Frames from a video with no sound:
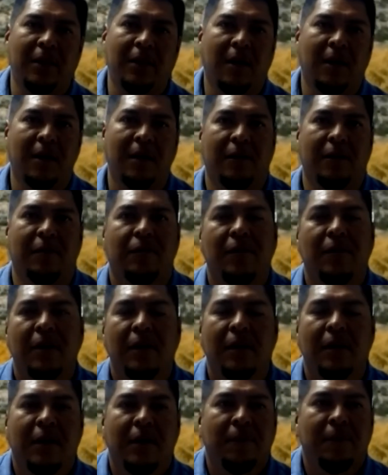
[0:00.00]
a lot of
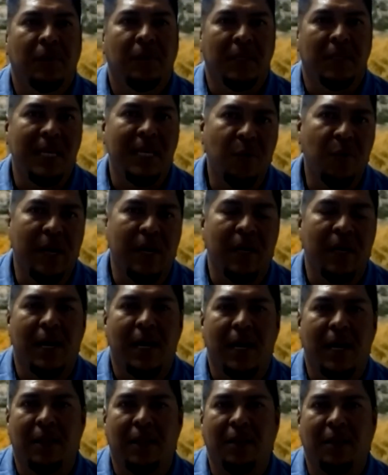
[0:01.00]
leeway, I
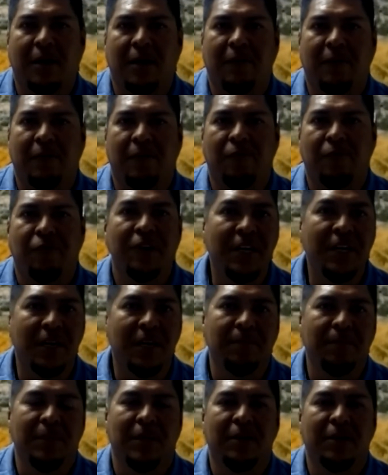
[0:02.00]
had a lot of
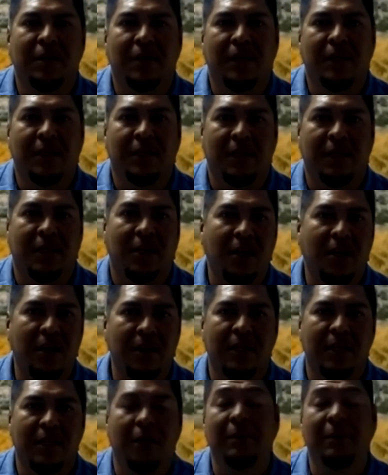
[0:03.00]
freedom, in
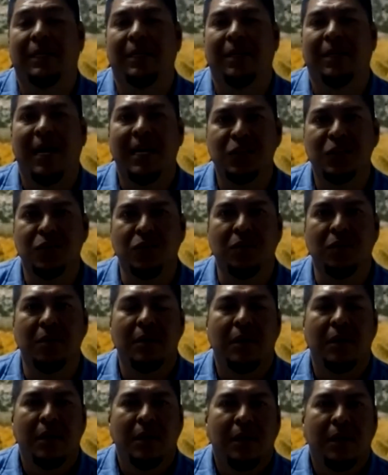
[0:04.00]
college, high school.
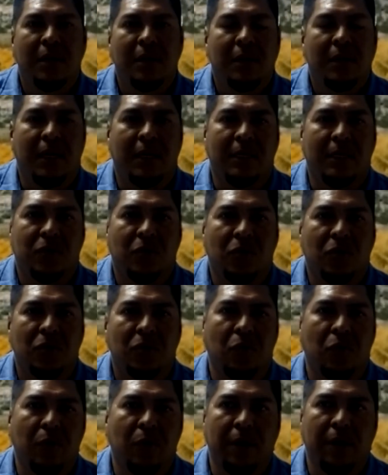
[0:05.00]
And so
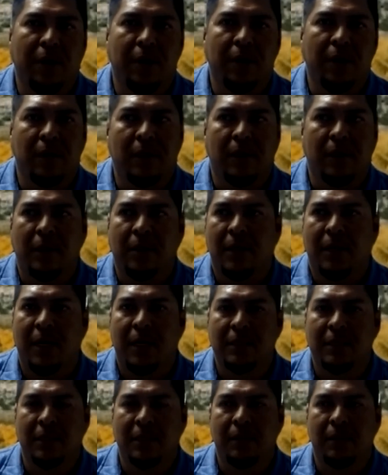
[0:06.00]
to where,
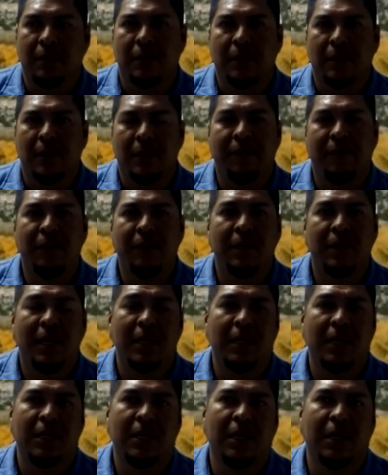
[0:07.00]
even
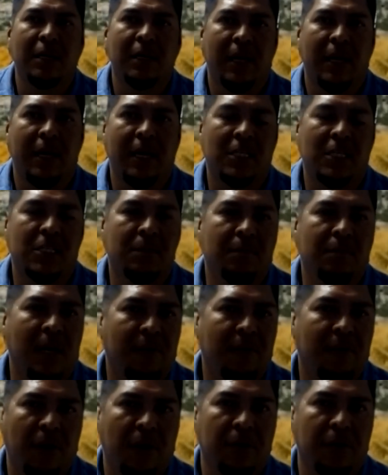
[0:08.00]
at a young age, my
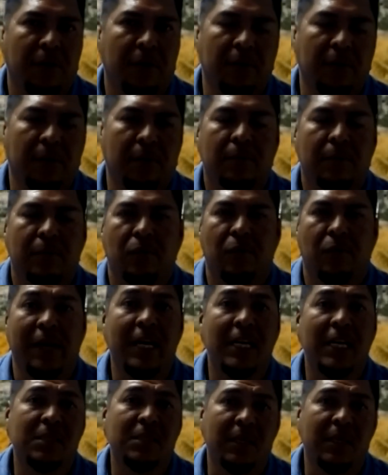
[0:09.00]
father
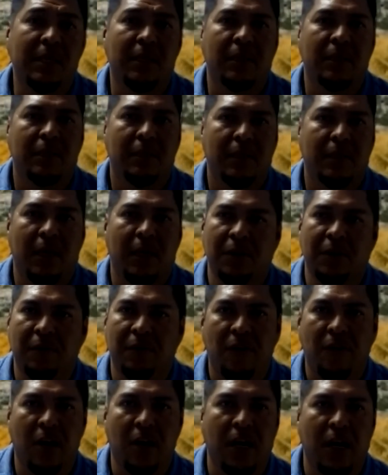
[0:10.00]
raised me on the
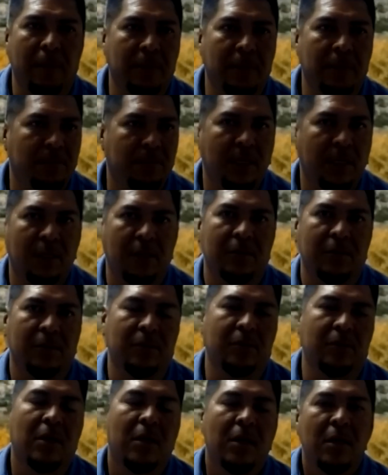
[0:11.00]
farms,
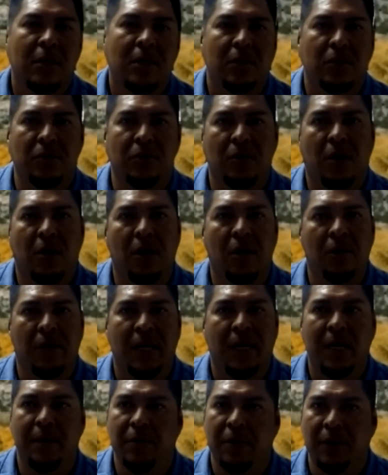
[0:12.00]
doing hard
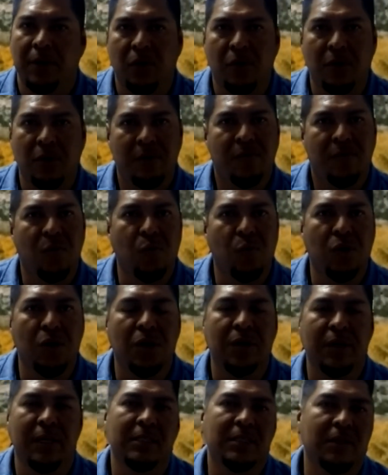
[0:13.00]
labor, going for
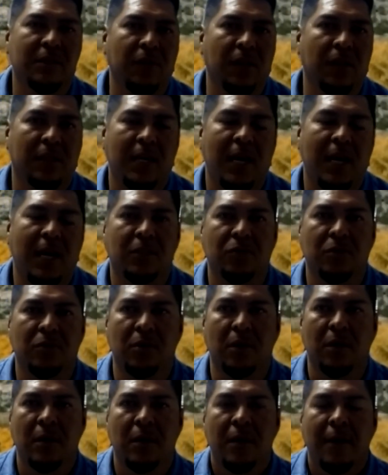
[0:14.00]
wood and stuff like that.
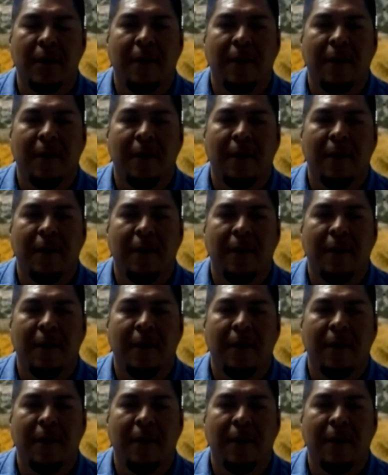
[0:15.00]
So,